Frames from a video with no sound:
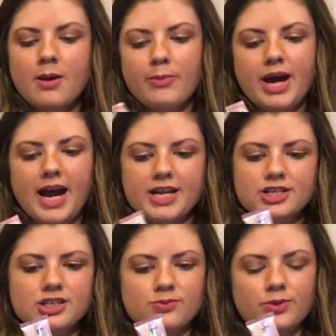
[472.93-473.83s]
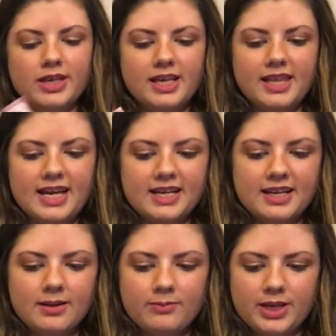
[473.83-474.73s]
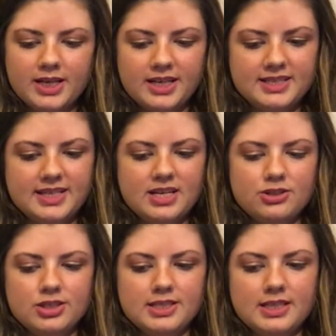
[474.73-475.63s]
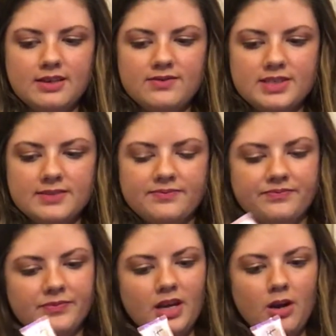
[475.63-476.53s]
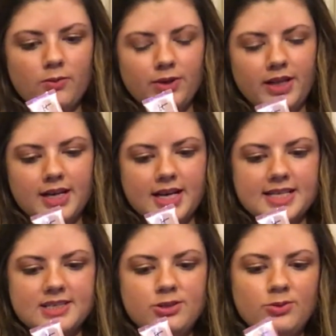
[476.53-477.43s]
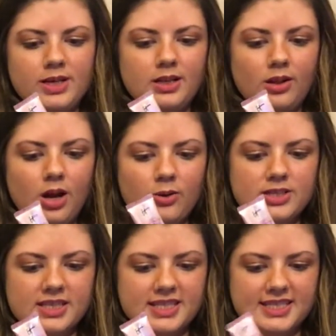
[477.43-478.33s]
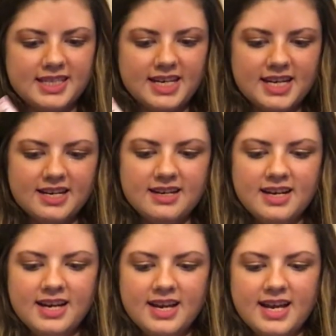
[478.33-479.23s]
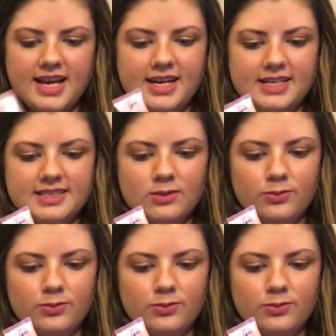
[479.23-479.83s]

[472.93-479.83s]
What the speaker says: But I just really like it because it just gives a really nice dewy glow to the skin, and it's a